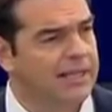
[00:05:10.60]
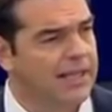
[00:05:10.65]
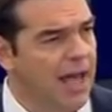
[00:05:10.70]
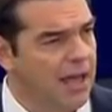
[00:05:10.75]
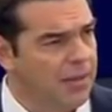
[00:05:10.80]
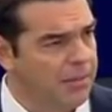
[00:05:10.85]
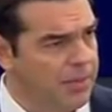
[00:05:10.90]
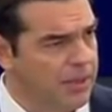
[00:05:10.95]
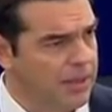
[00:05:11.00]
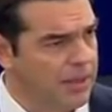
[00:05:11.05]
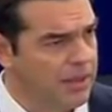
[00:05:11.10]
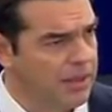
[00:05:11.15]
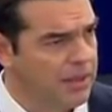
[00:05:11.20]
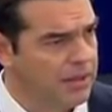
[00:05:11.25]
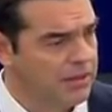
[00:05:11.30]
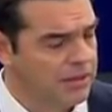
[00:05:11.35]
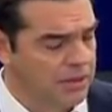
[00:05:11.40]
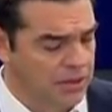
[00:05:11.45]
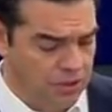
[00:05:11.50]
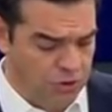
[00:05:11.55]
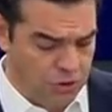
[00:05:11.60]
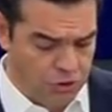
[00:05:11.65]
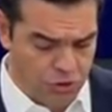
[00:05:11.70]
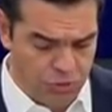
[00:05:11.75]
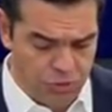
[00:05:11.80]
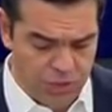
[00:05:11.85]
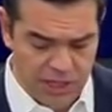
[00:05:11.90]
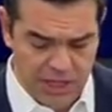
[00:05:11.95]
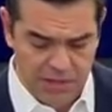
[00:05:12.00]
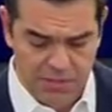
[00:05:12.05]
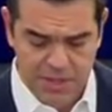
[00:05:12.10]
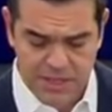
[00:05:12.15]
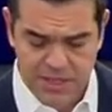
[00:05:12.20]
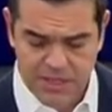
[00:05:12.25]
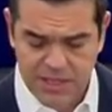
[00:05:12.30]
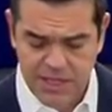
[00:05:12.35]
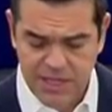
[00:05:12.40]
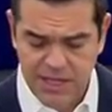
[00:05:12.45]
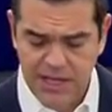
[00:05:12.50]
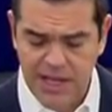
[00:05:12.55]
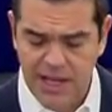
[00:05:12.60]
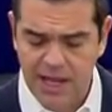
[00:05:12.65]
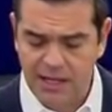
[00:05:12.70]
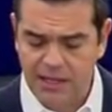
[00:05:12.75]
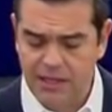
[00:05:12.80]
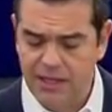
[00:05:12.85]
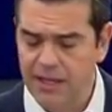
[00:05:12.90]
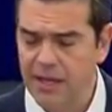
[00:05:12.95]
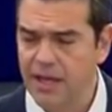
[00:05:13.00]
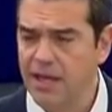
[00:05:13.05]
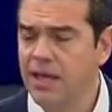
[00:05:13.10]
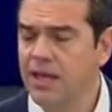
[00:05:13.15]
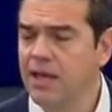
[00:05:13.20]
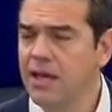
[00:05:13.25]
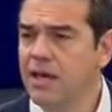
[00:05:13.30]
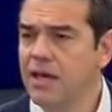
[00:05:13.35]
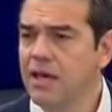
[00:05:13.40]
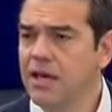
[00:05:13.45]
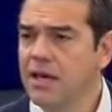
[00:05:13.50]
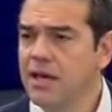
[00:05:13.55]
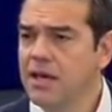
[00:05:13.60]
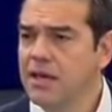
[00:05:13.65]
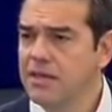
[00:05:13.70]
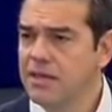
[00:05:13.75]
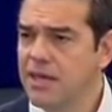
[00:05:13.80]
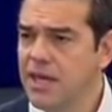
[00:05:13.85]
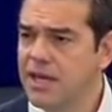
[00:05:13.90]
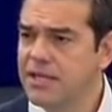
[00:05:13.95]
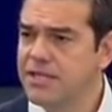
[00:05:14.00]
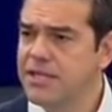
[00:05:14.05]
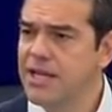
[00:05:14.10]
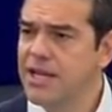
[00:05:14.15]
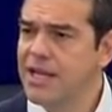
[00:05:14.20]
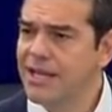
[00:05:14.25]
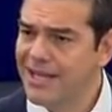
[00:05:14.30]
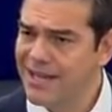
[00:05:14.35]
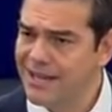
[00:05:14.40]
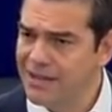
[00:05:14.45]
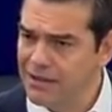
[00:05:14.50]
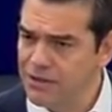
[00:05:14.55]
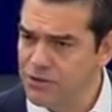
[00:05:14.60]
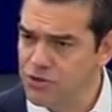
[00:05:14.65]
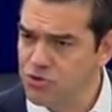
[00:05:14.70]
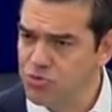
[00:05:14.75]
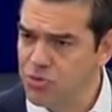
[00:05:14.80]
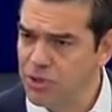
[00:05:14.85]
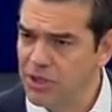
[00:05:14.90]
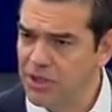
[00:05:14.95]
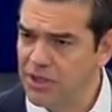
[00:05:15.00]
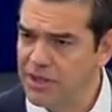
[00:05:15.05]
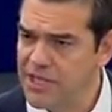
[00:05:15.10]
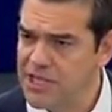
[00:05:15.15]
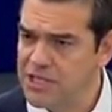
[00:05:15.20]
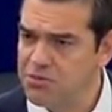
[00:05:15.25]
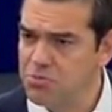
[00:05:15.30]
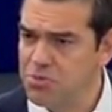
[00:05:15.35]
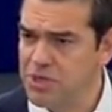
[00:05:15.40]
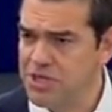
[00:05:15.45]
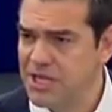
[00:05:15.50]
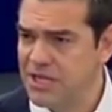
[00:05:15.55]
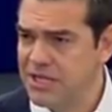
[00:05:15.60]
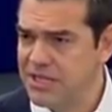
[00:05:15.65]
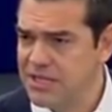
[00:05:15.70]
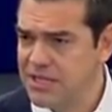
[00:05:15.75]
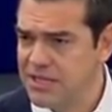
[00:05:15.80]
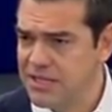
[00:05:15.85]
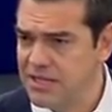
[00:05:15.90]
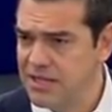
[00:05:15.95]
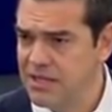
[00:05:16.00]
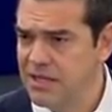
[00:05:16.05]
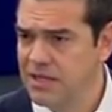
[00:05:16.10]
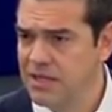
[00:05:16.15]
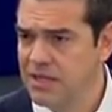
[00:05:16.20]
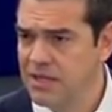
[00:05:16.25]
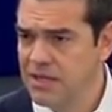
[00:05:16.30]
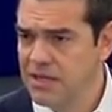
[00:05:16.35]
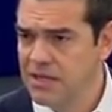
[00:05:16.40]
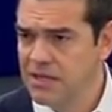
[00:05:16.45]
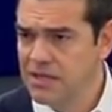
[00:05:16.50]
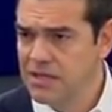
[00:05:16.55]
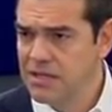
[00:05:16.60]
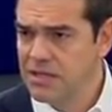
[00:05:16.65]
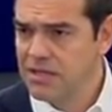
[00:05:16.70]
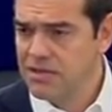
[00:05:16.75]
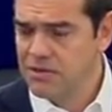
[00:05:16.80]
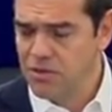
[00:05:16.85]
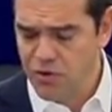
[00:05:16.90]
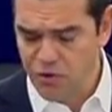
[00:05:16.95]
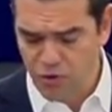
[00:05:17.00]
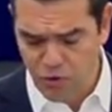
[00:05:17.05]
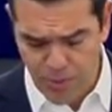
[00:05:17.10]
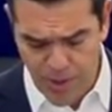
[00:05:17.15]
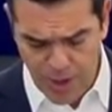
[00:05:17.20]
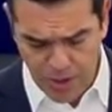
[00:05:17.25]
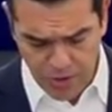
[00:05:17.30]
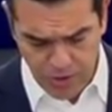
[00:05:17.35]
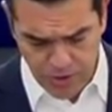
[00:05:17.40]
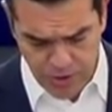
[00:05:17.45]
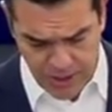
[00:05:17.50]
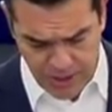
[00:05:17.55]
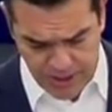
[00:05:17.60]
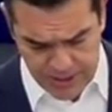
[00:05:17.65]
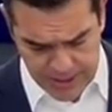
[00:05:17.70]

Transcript: adjustment of our public debt, we become again economically sovereign. We come back